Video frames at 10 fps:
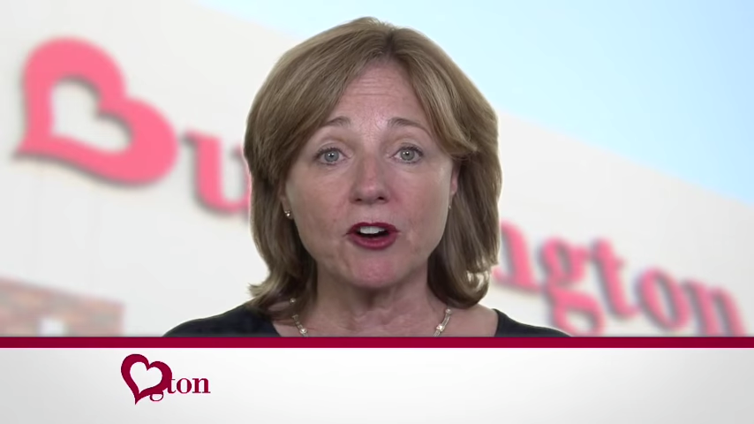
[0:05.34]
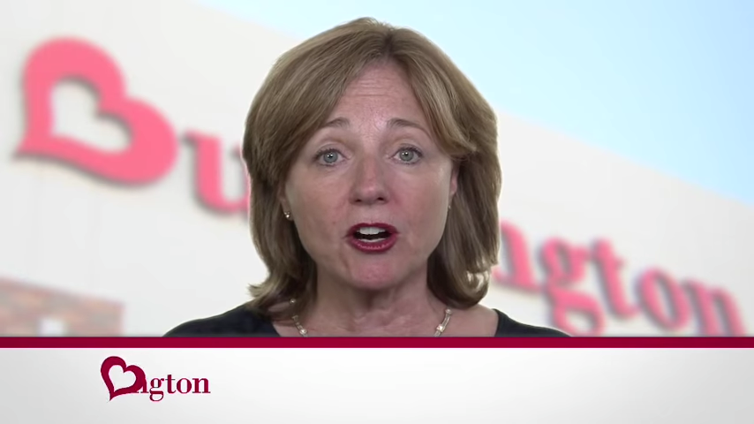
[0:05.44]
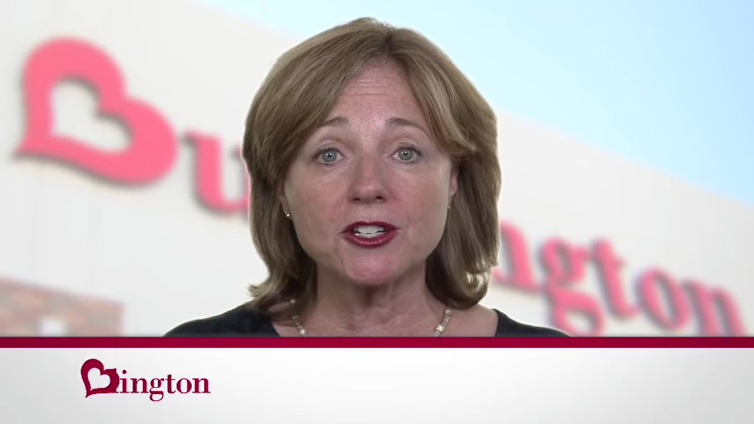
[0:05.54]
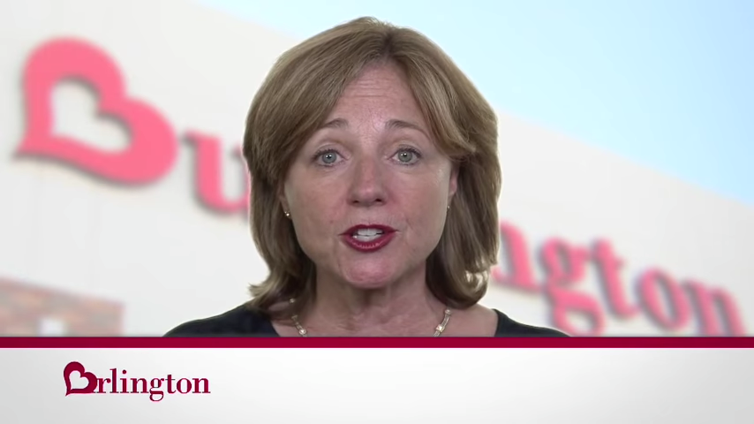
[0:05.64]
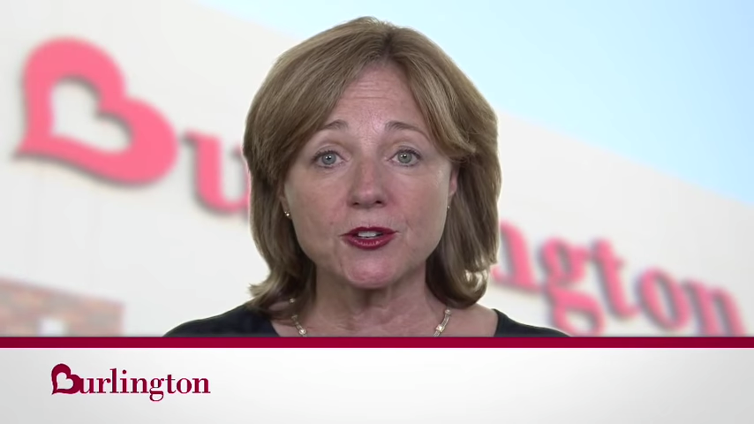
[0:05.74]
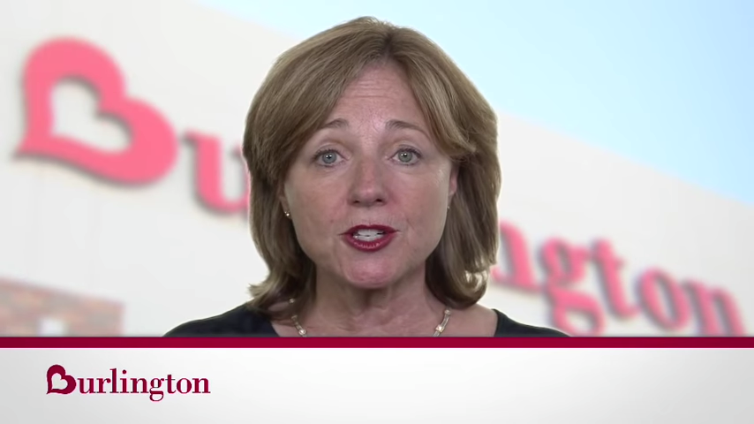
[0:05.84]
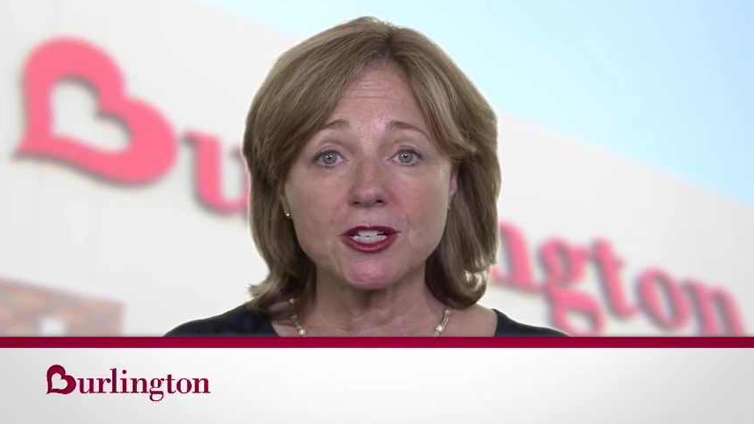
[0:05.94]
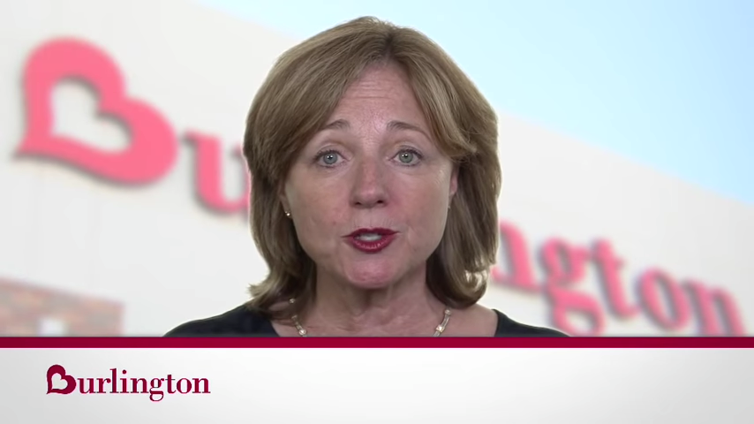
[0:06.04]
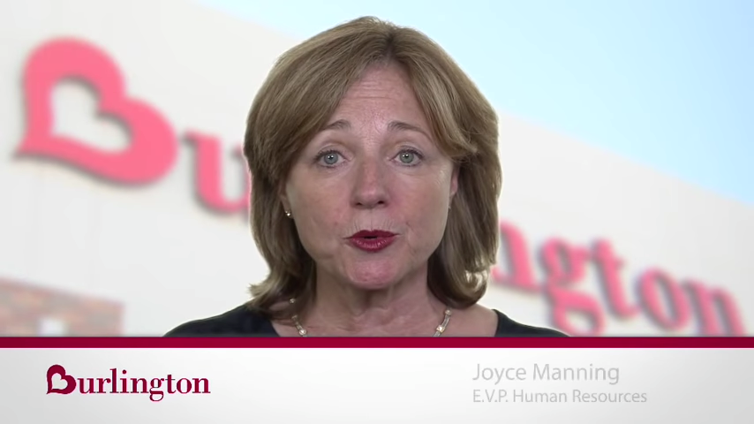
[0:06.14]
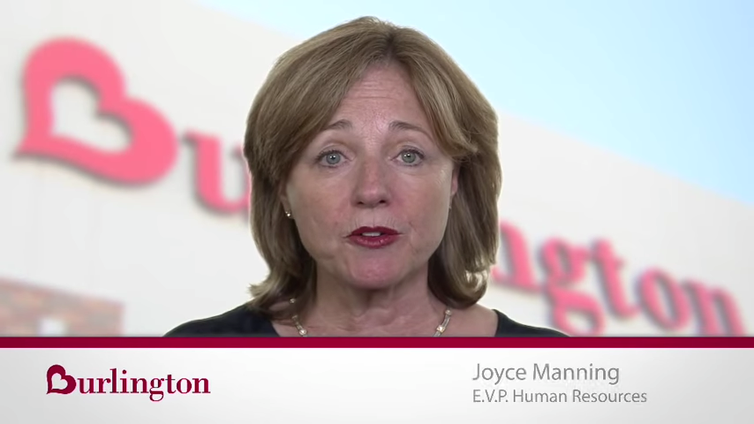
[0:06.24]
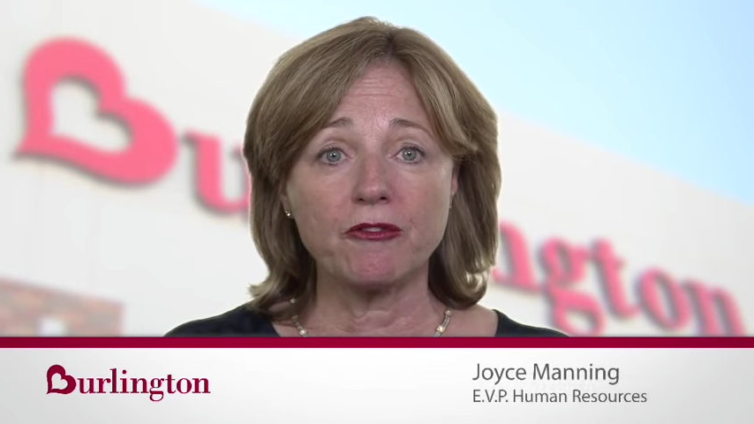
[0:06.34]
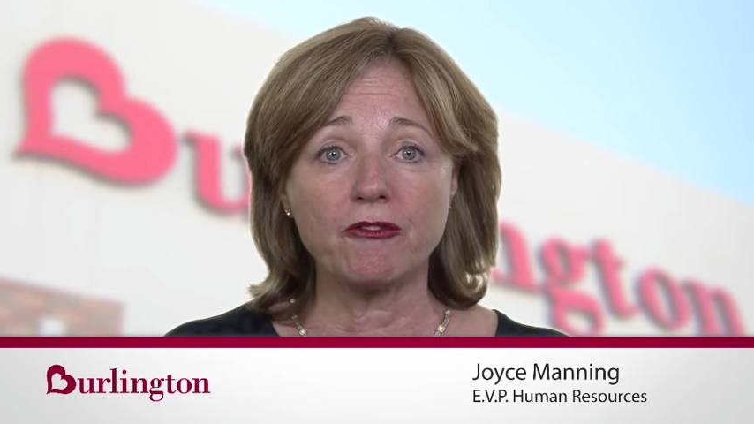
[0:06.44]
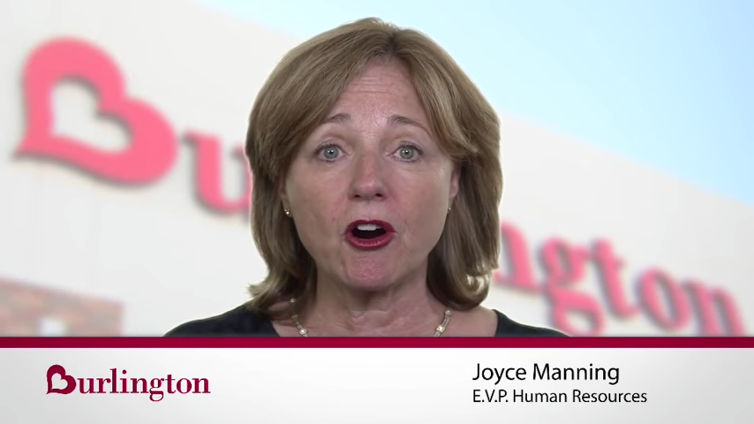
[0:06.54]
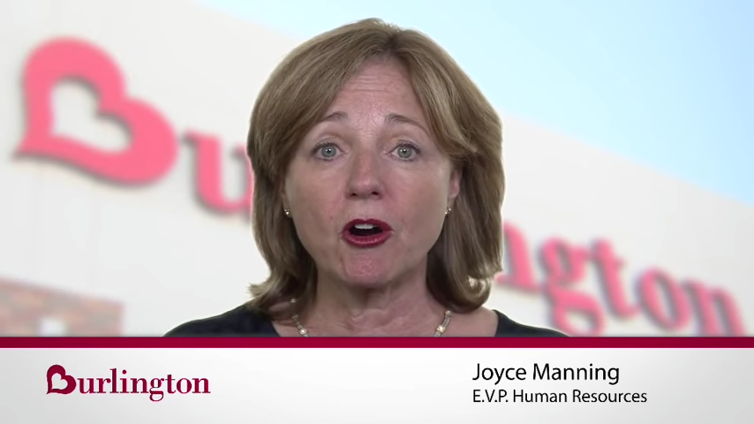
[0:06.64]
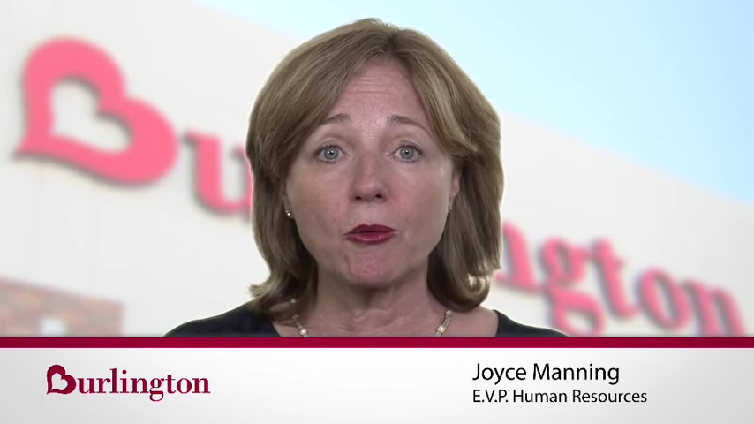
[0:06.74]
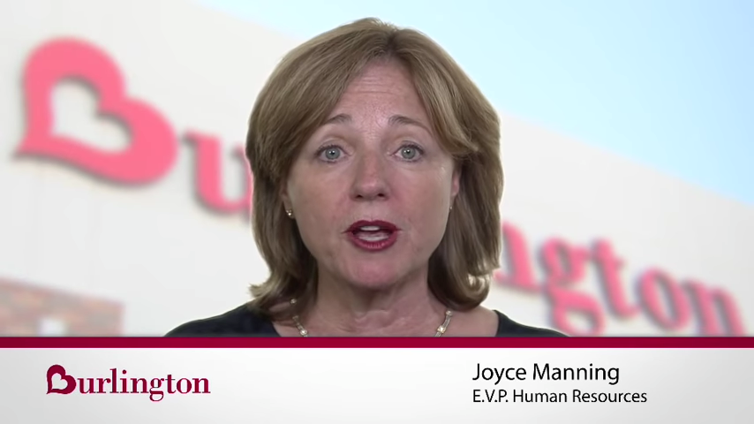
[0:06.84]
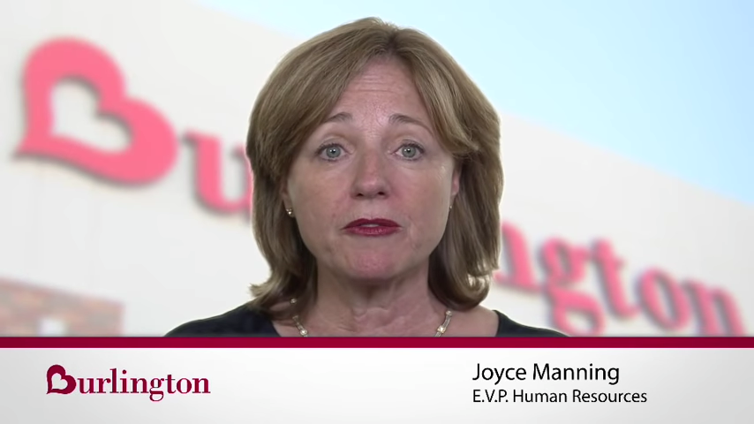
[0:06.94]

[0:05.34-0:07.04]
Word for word: of our associates work far away